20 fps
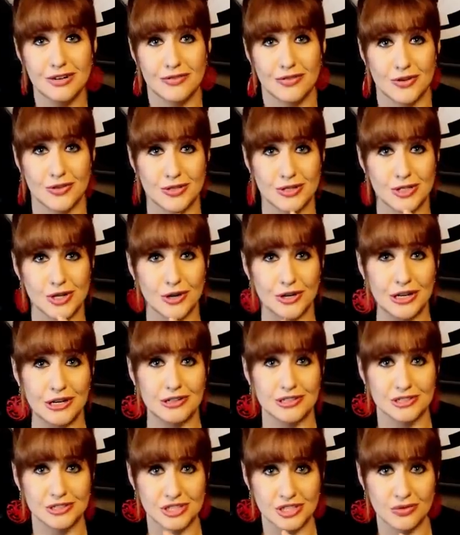for the
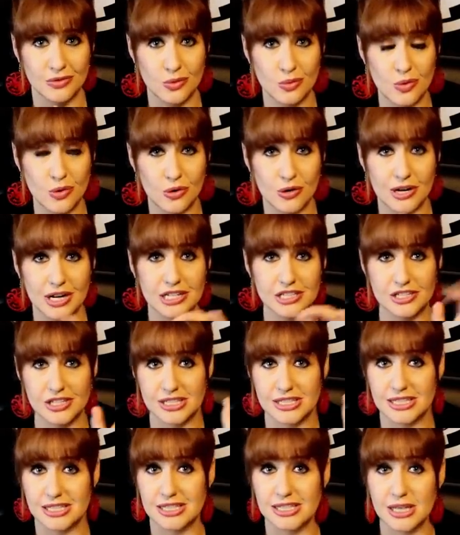Targaryen Civil War and
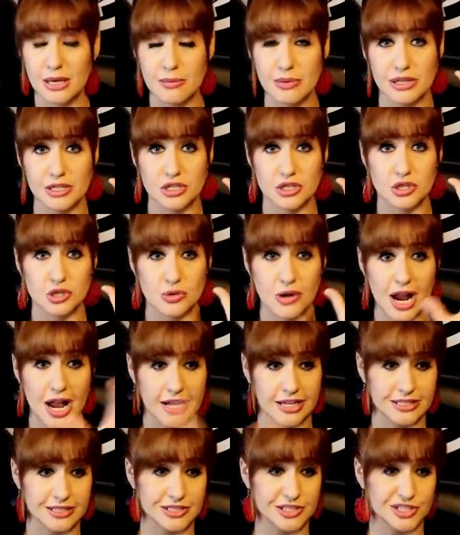just to see a bunch of
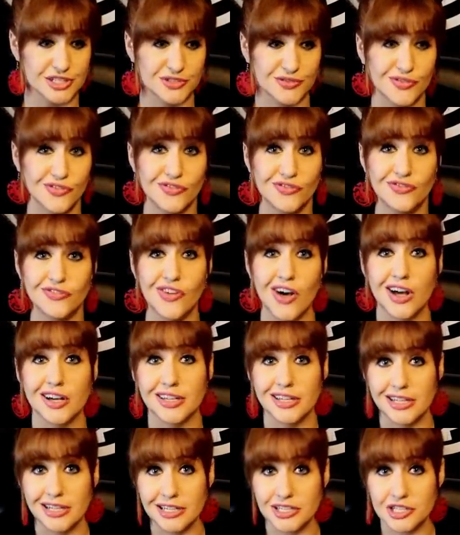dragons just
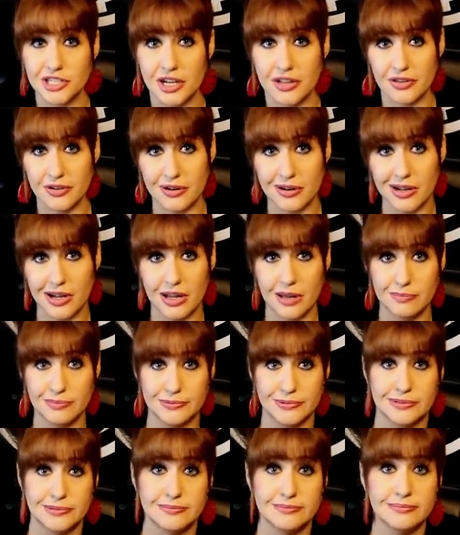fucking each other
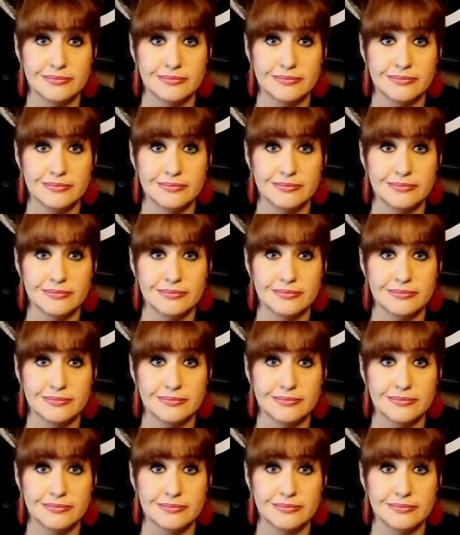up?